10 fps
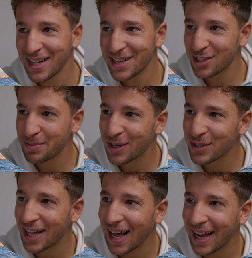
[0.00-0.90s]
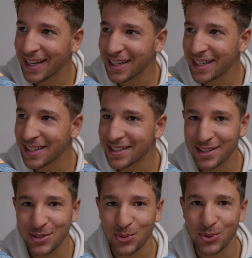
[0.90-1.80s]
just because I need
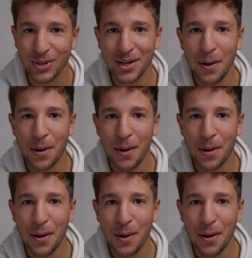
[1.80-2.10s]
to